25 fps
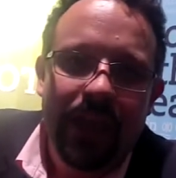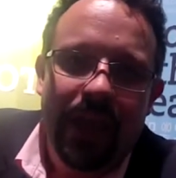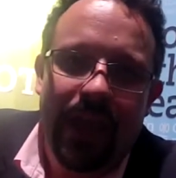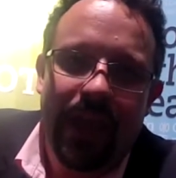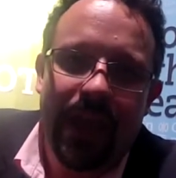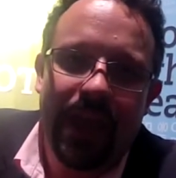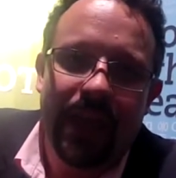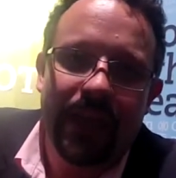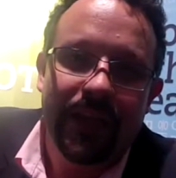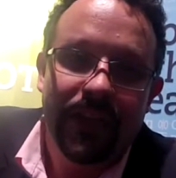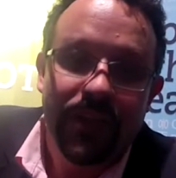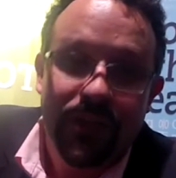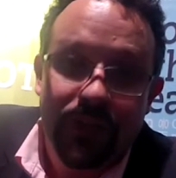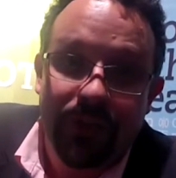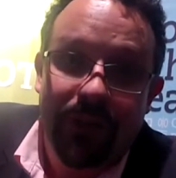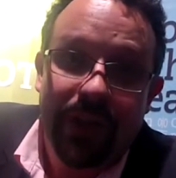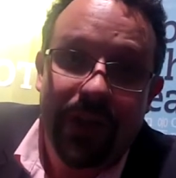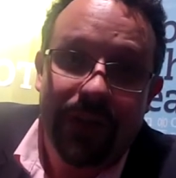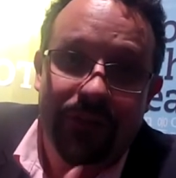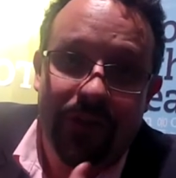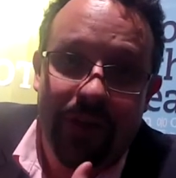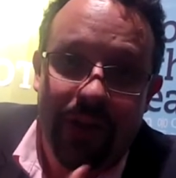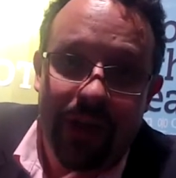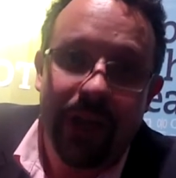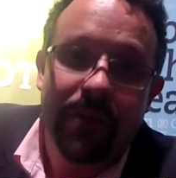And it's
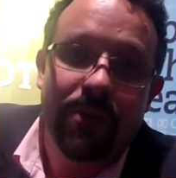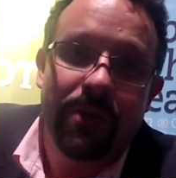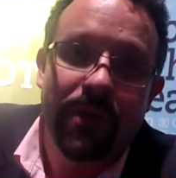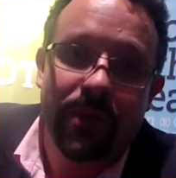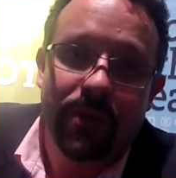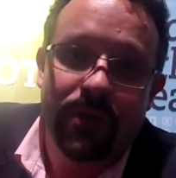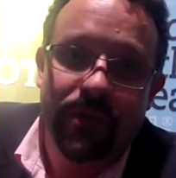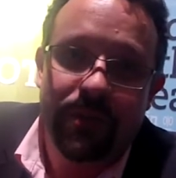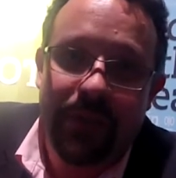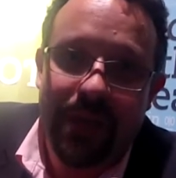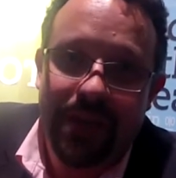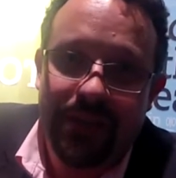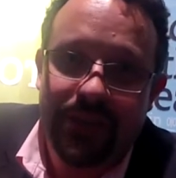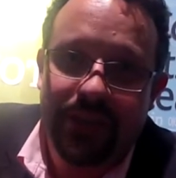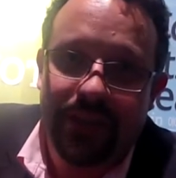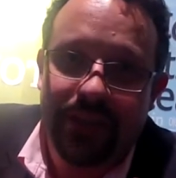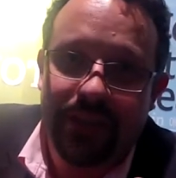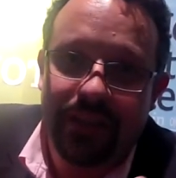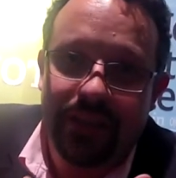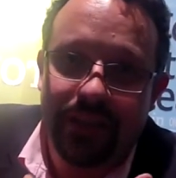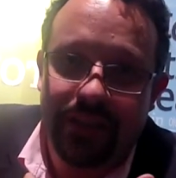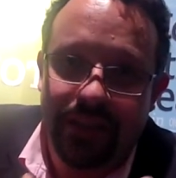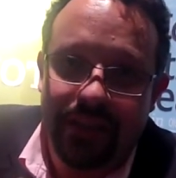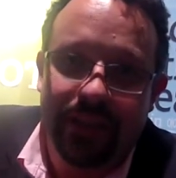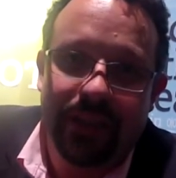great for anyone who's
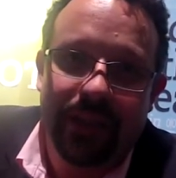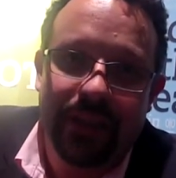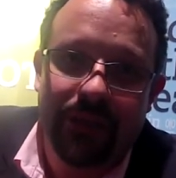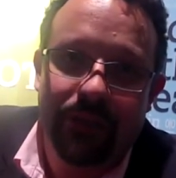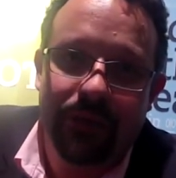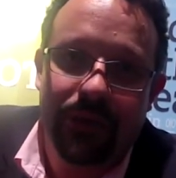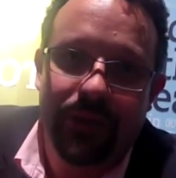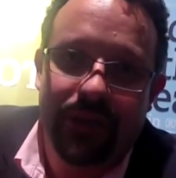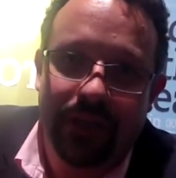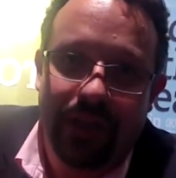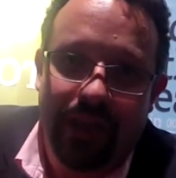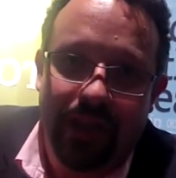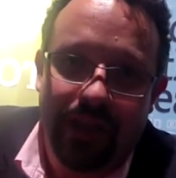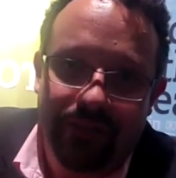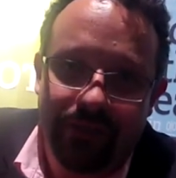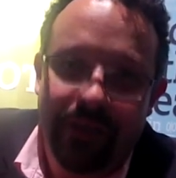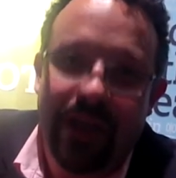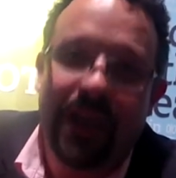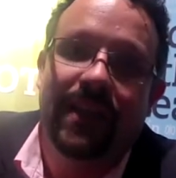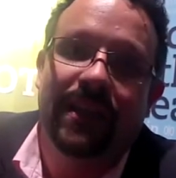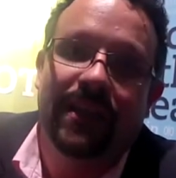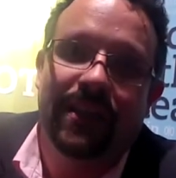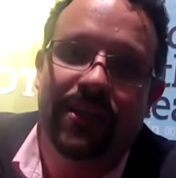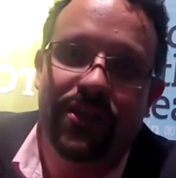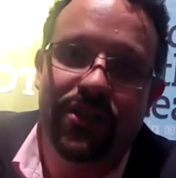basically dealing with a lot of
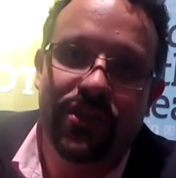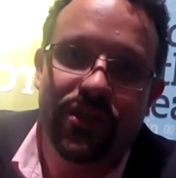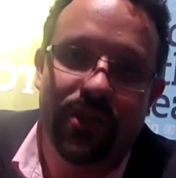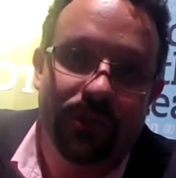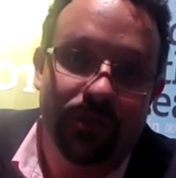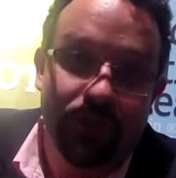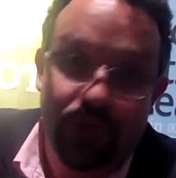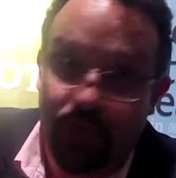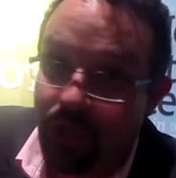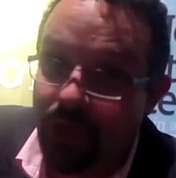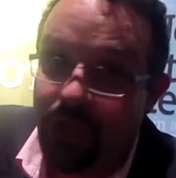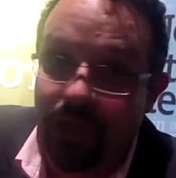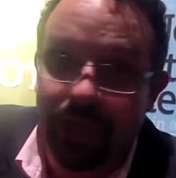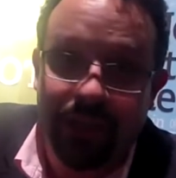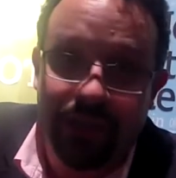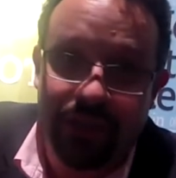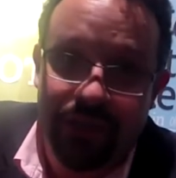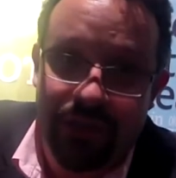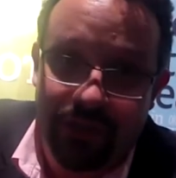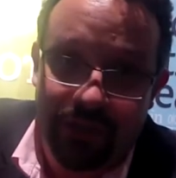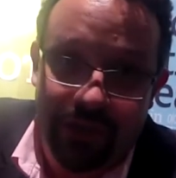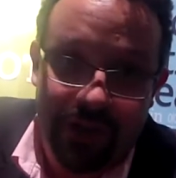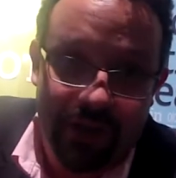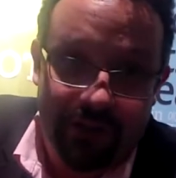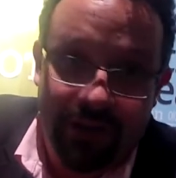knowledge. So
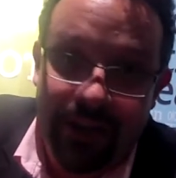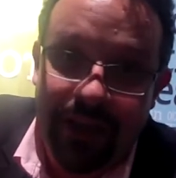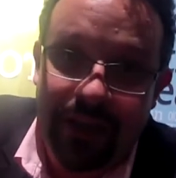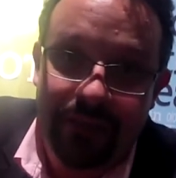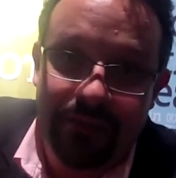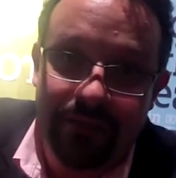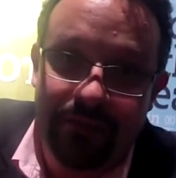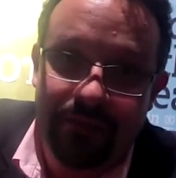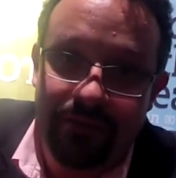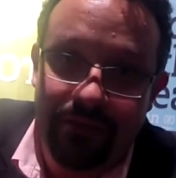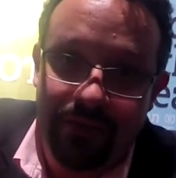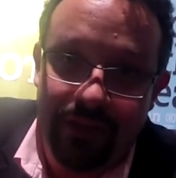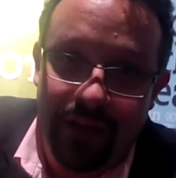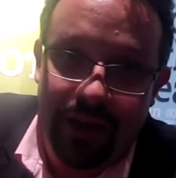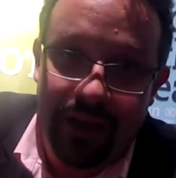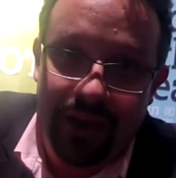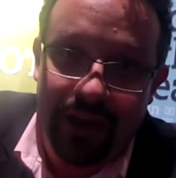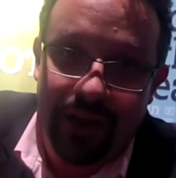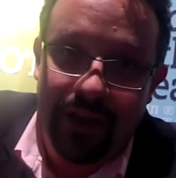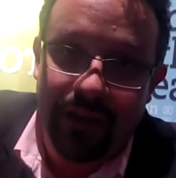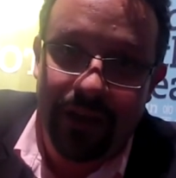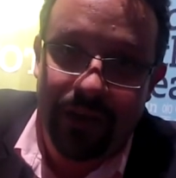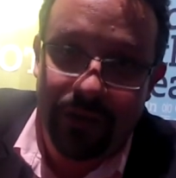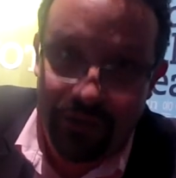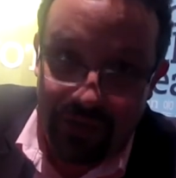journalists are a great
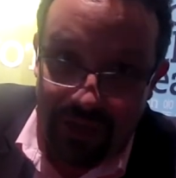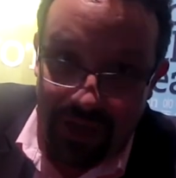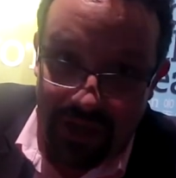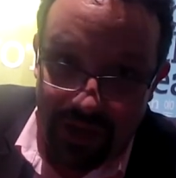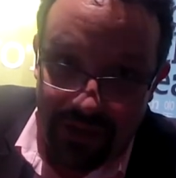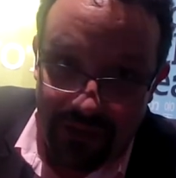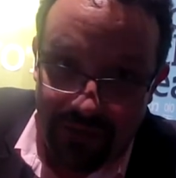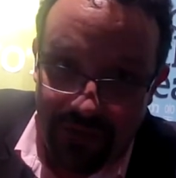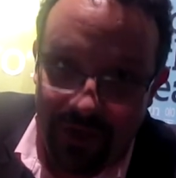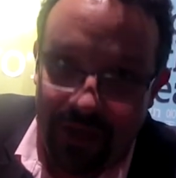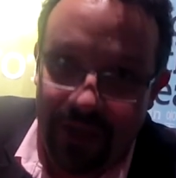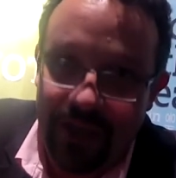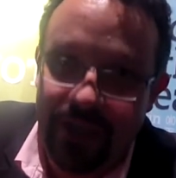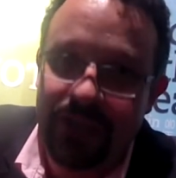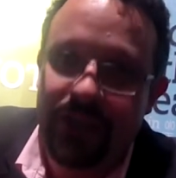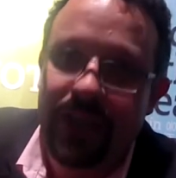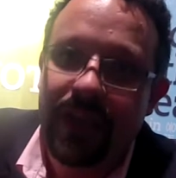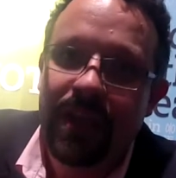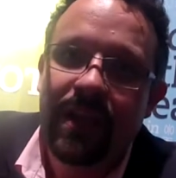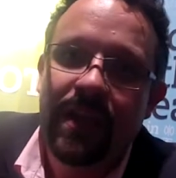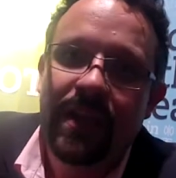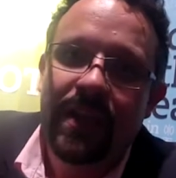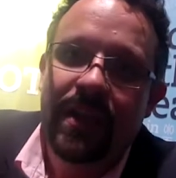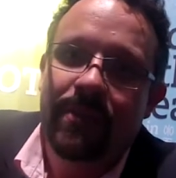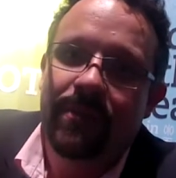uh, use case for us,
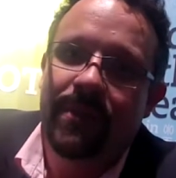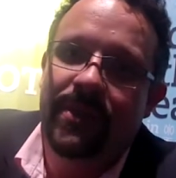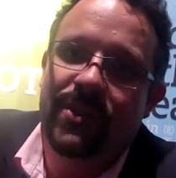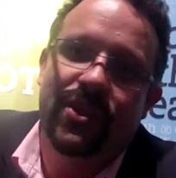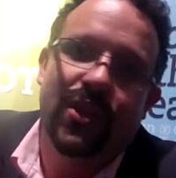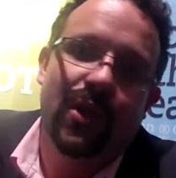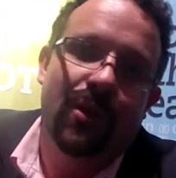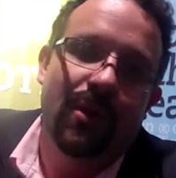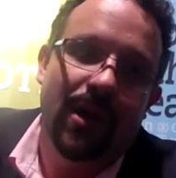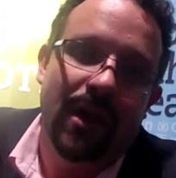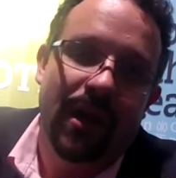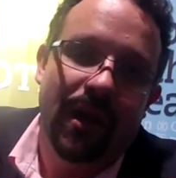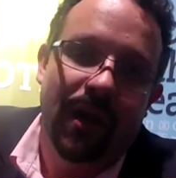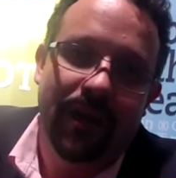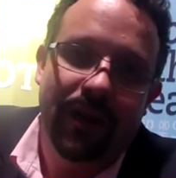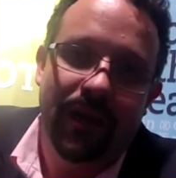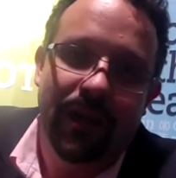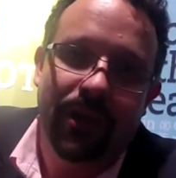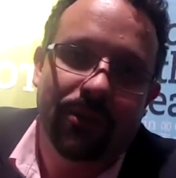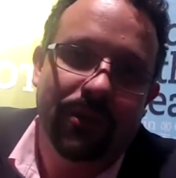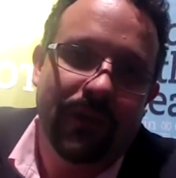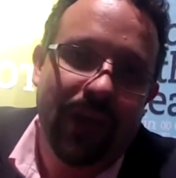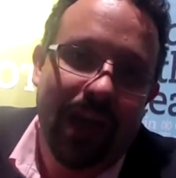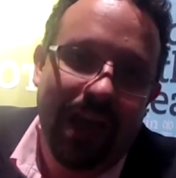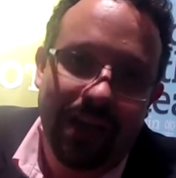but so are you
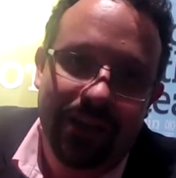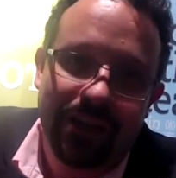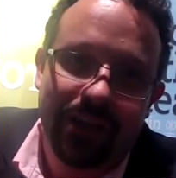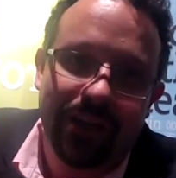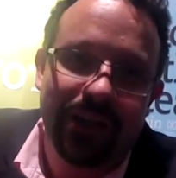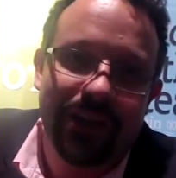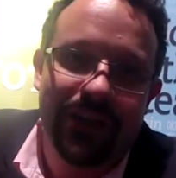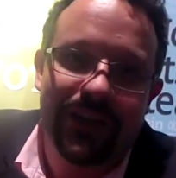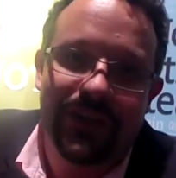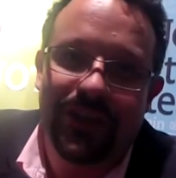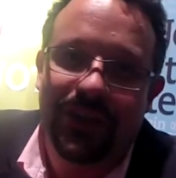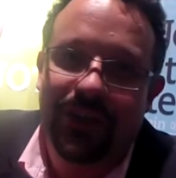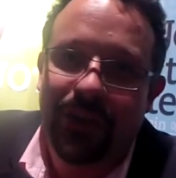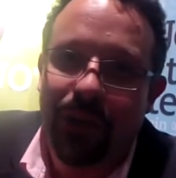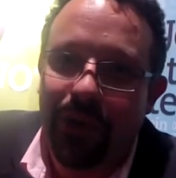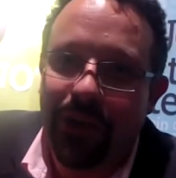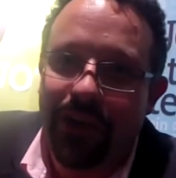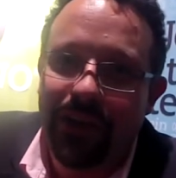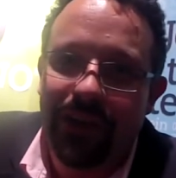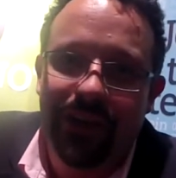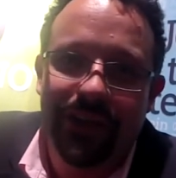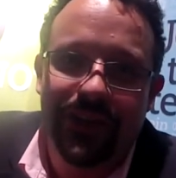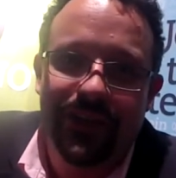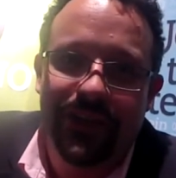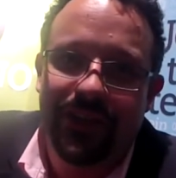know, doctors and
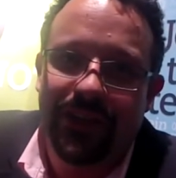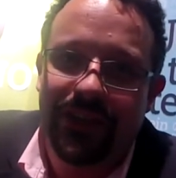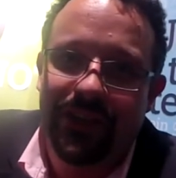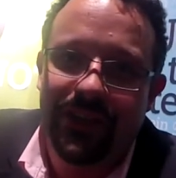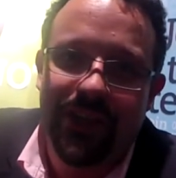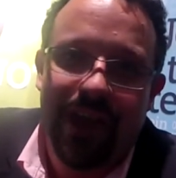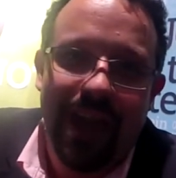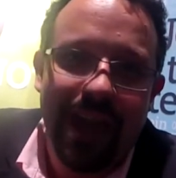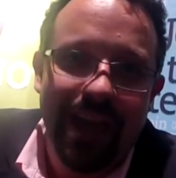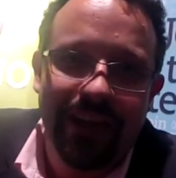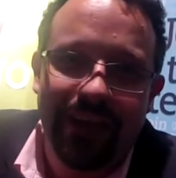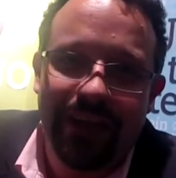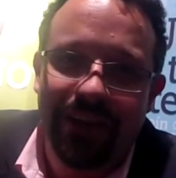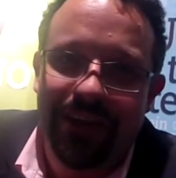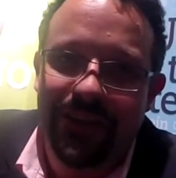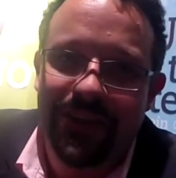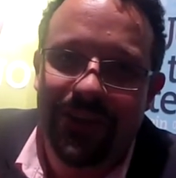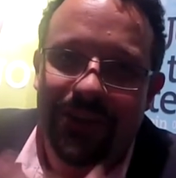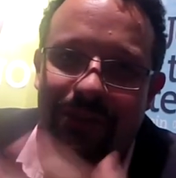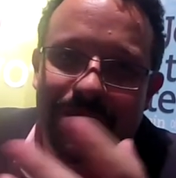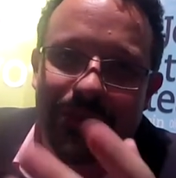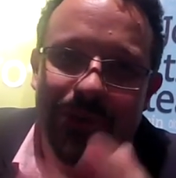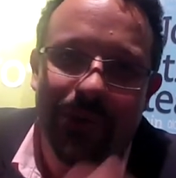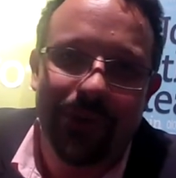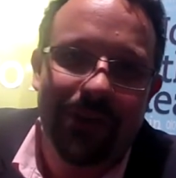lawyers and designers
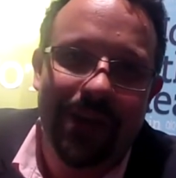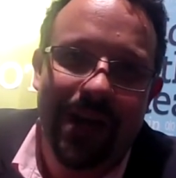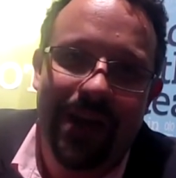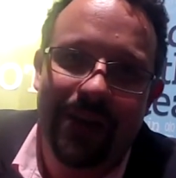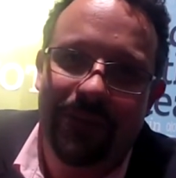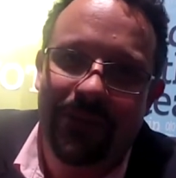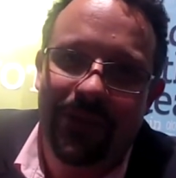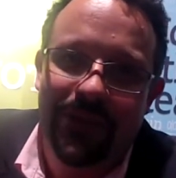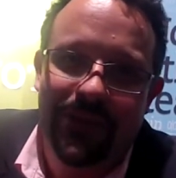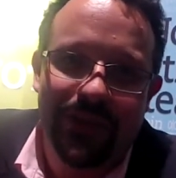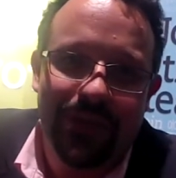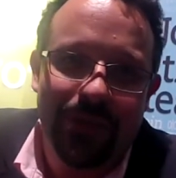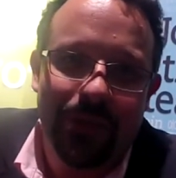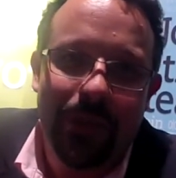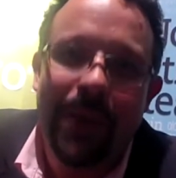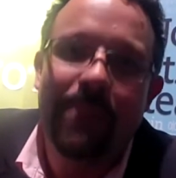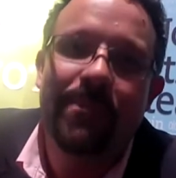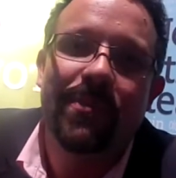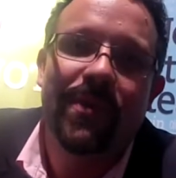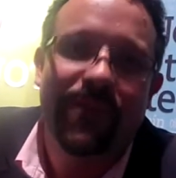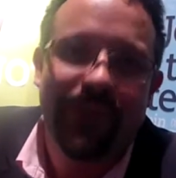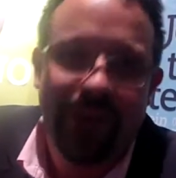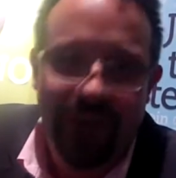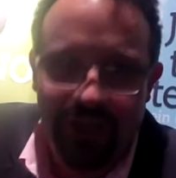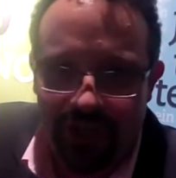and programmers and
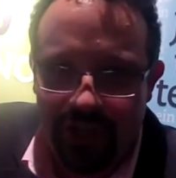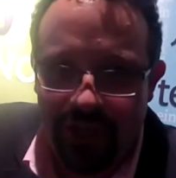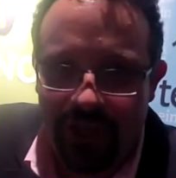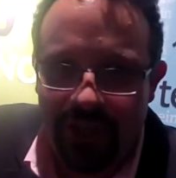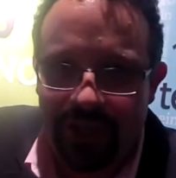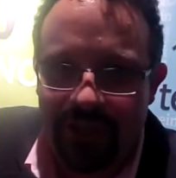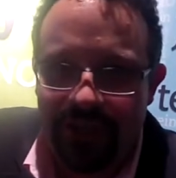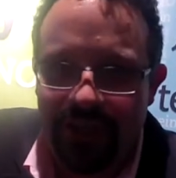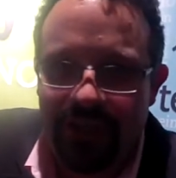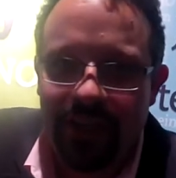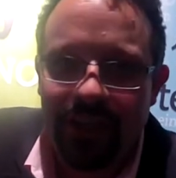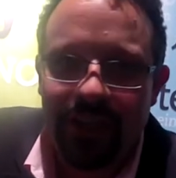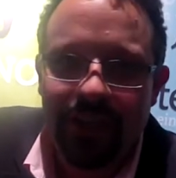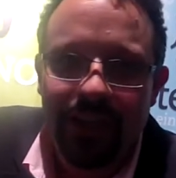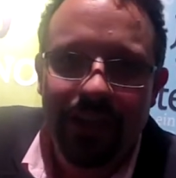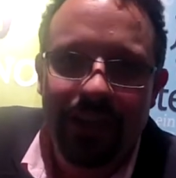web professionals.